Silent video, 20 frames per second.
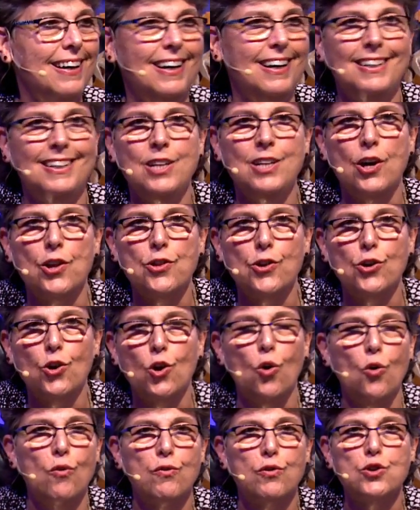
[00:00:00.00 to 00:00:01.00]
another
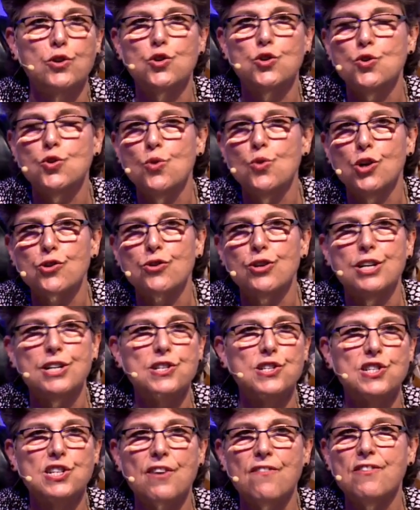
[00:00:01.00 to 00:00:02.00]
over
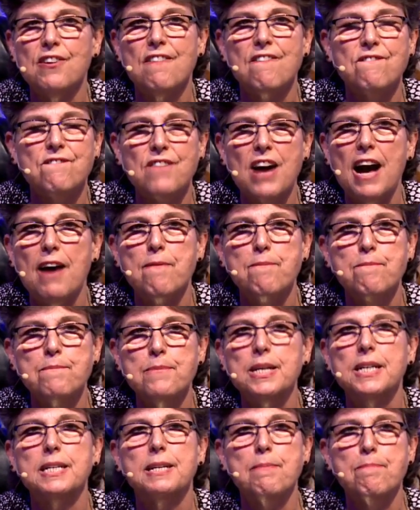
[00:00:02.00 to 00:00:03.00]
275
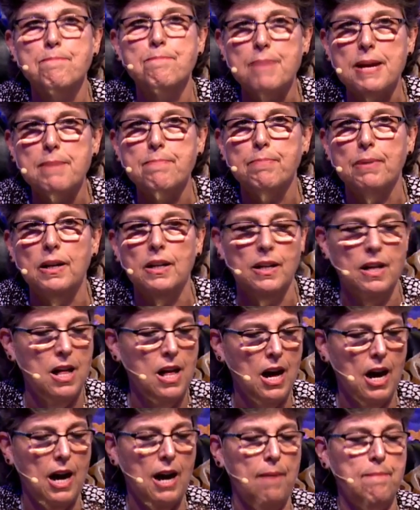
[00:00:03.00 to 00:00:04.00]
million people
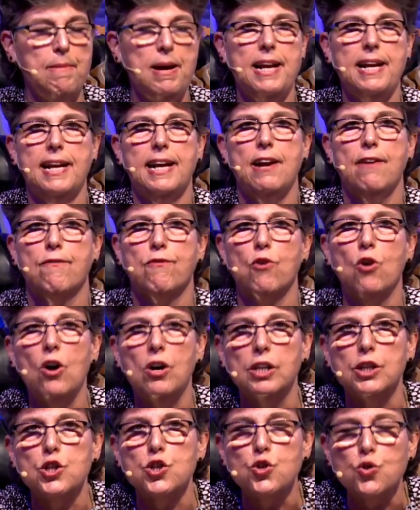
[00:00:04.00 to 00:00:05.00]
on Medicare for
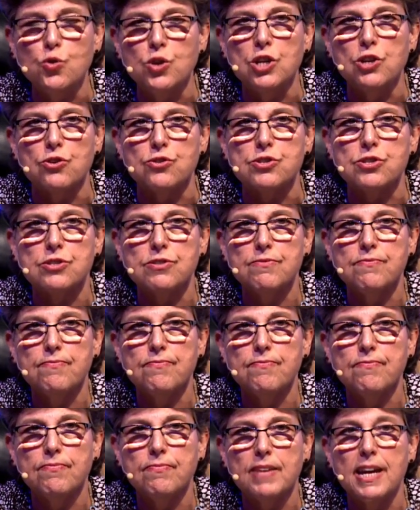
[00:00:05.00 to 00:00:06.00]
all in 2 years
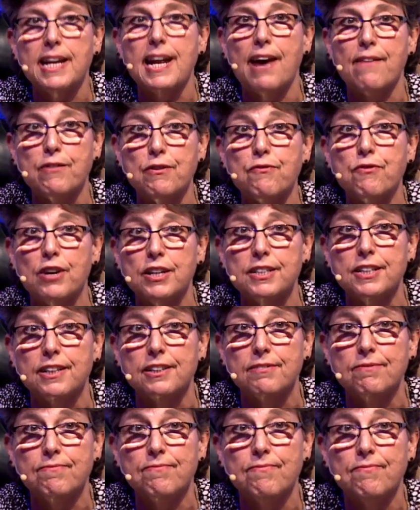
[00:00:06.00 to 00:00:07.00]
and have it funded?
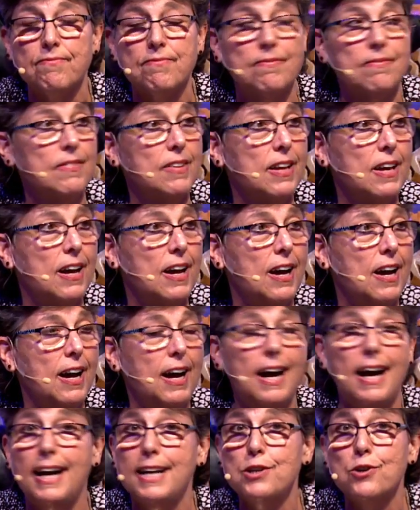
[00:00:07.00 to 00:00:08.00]

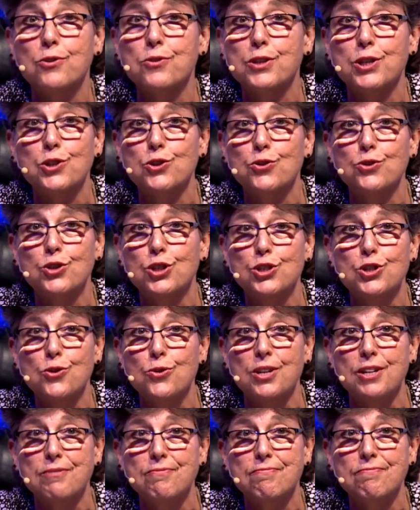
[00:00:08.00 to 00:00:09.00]
I don't think you could do
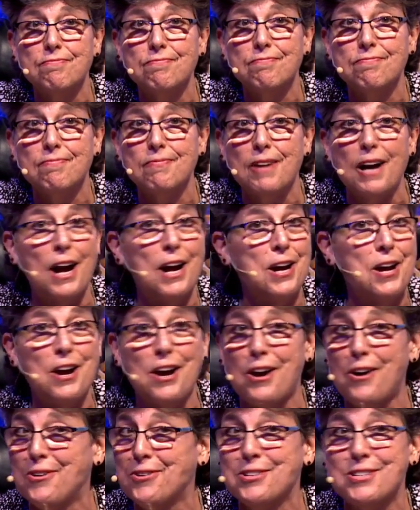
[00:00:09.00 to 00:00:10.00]
it. I
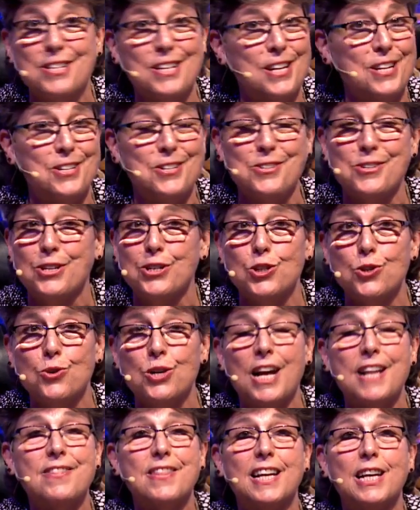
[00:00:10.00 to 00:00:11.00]
don't think you could do it.
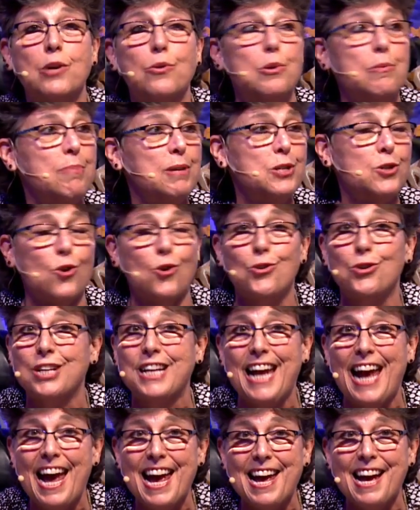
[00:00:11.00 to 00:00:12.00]
I think it would be total
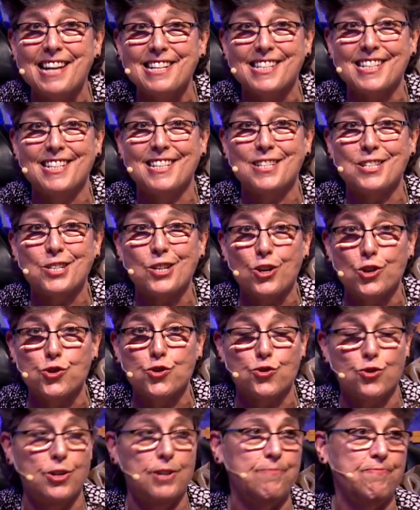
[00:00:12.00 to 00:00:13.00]
chaos in this
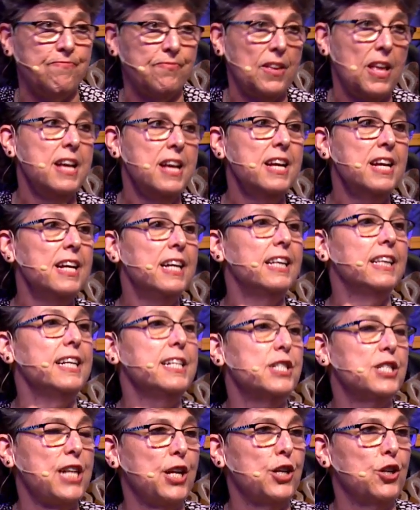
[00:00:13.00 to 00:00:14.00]
country.
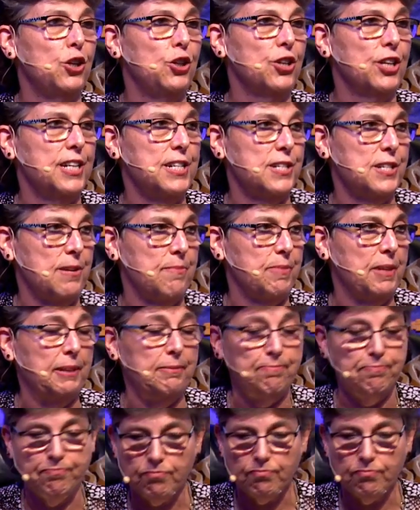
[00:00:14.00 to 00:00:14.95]
Let's take a look at something.